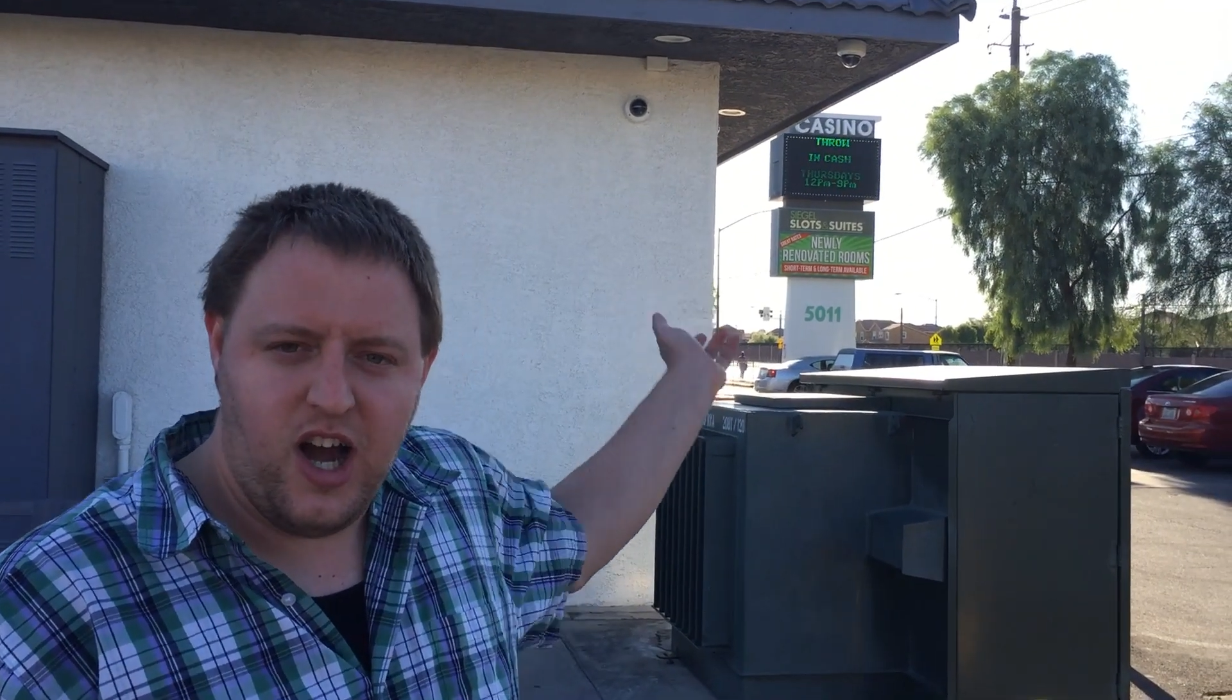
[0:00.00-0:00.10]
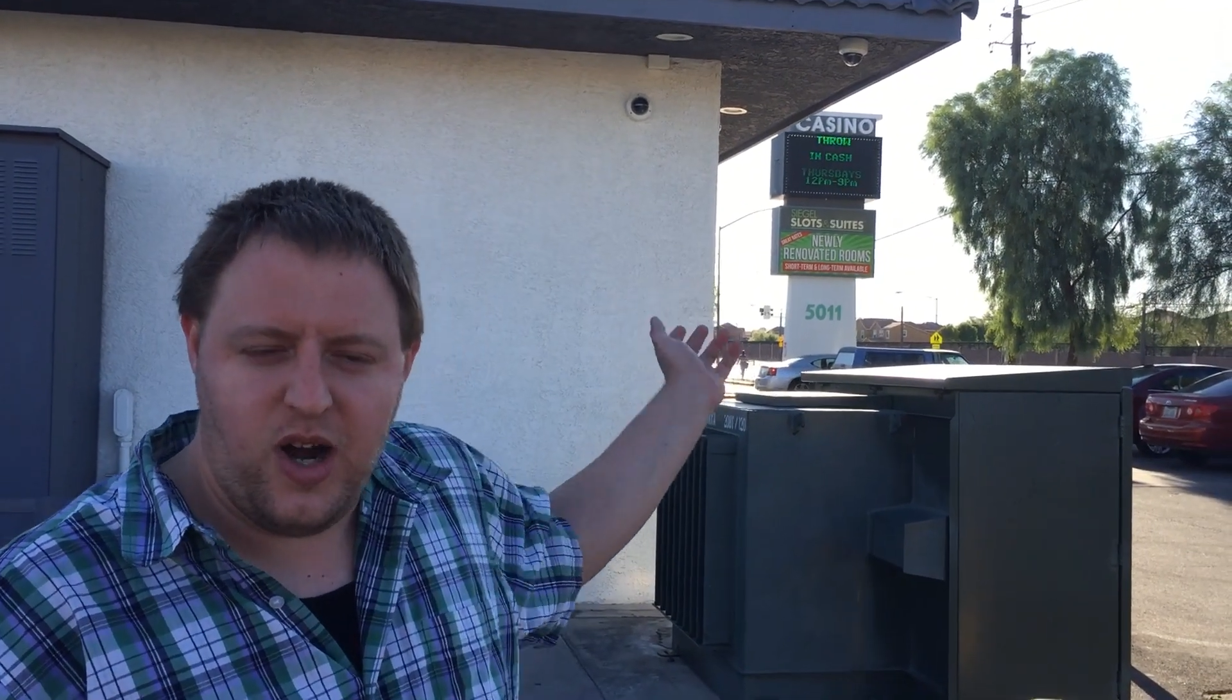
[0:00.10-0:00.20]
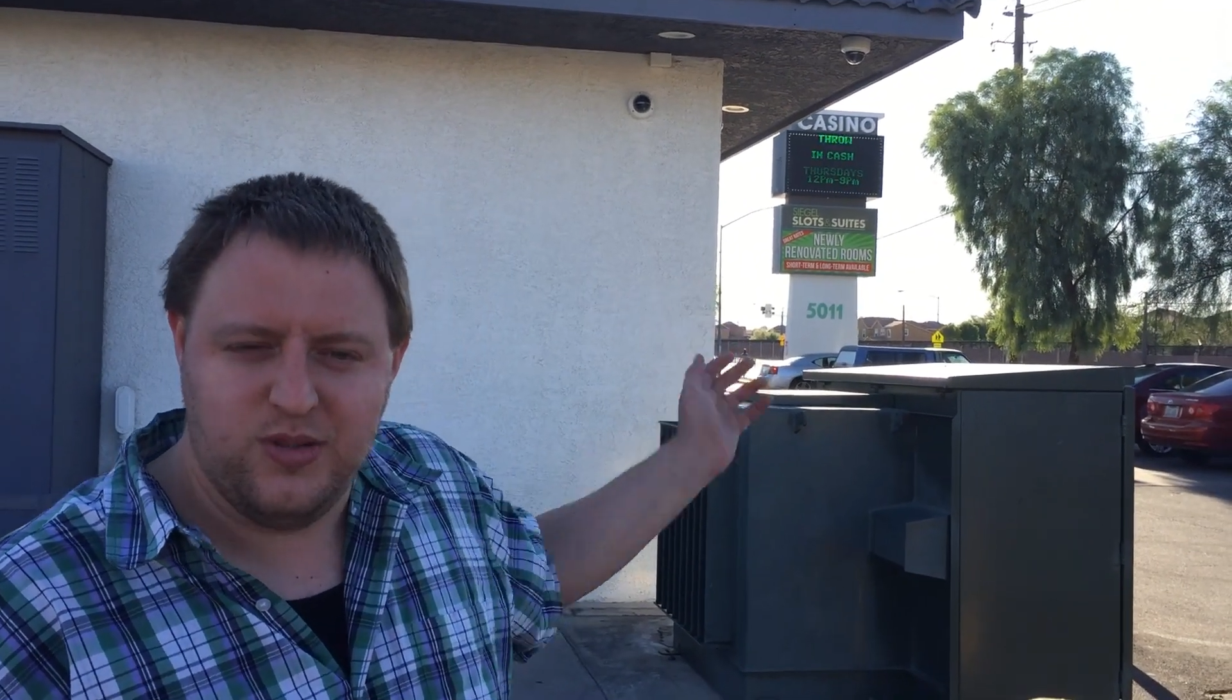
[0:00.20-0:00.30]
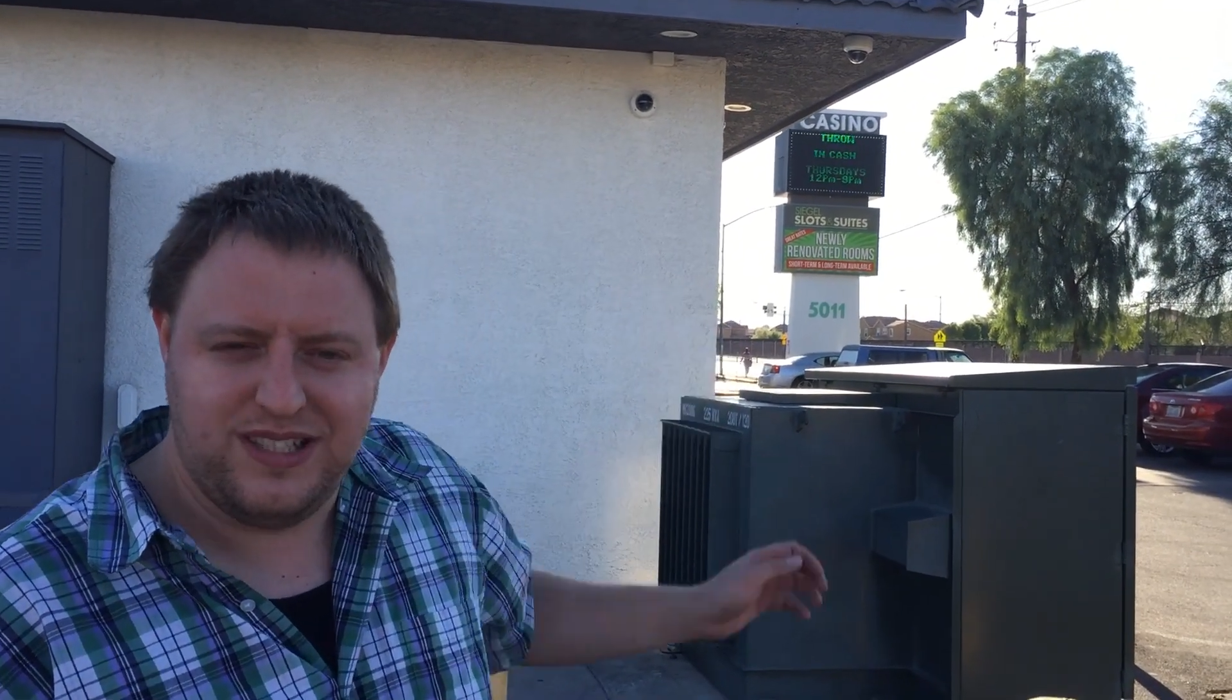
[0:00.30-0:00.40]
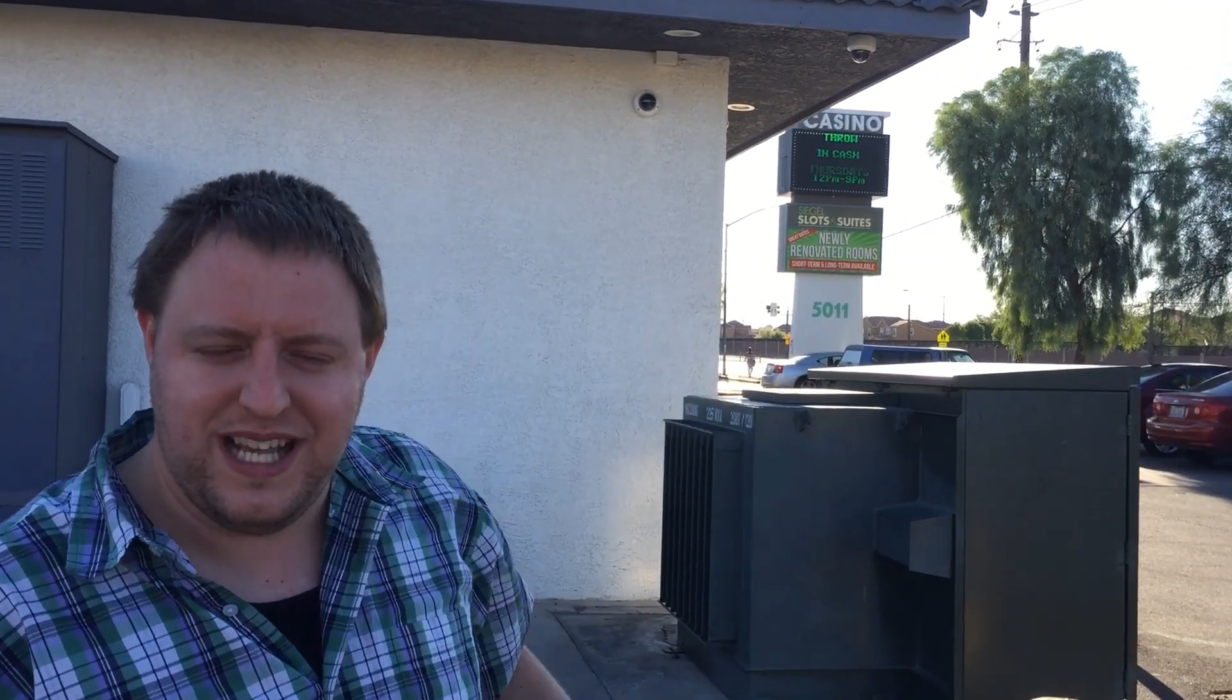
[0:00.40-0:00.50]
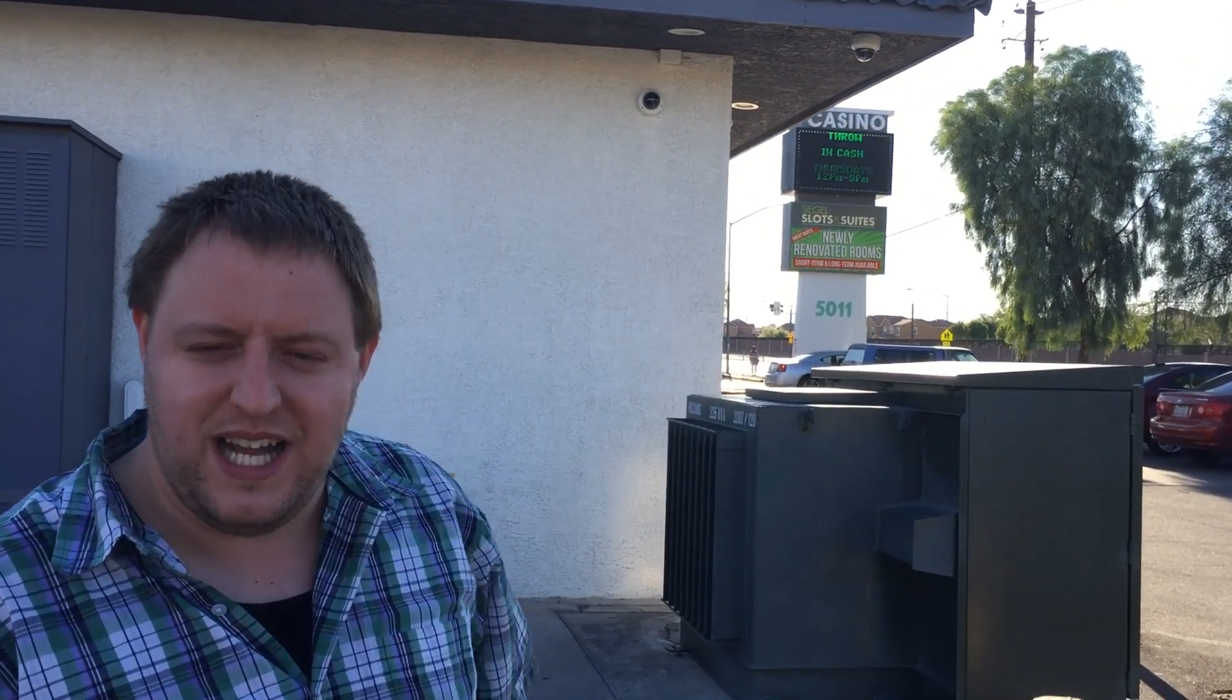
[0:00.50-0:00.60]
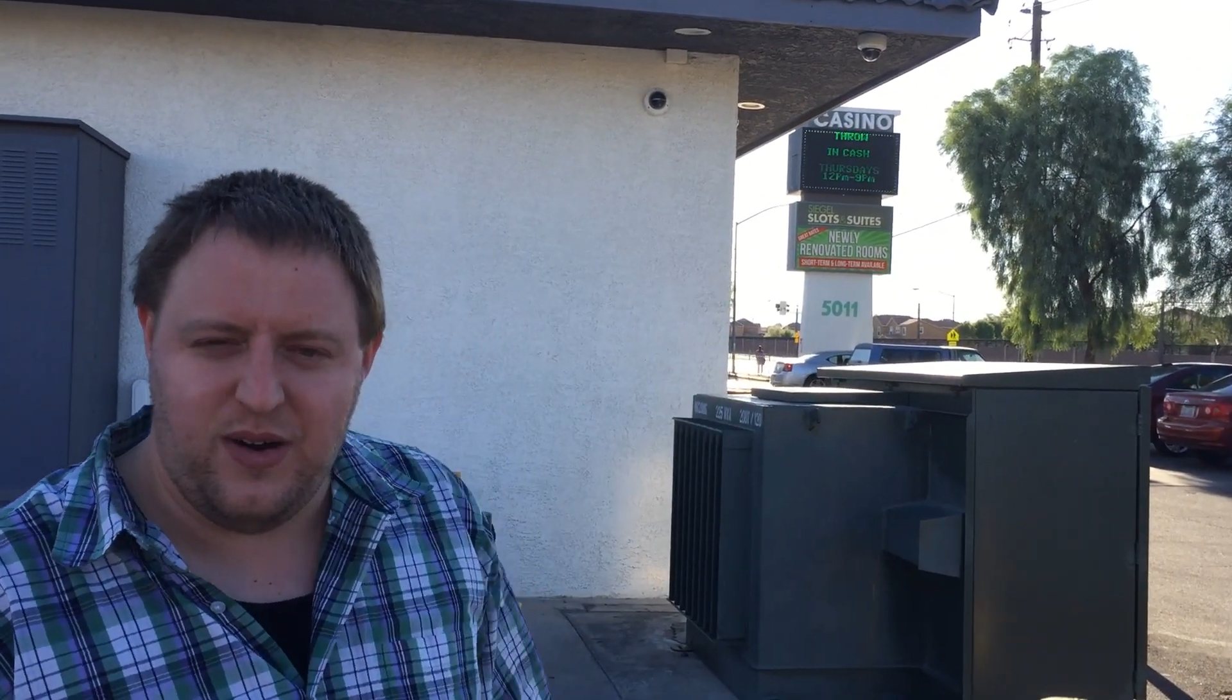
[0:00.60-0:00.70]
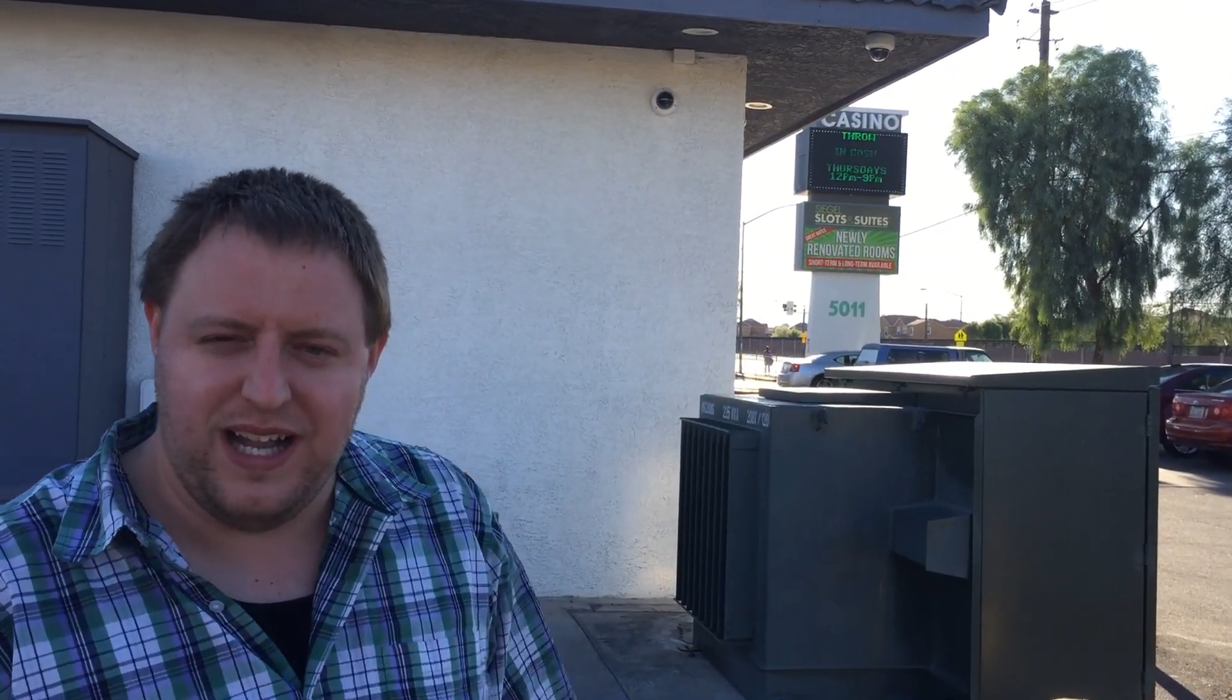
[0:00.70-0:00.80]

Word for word: Hotel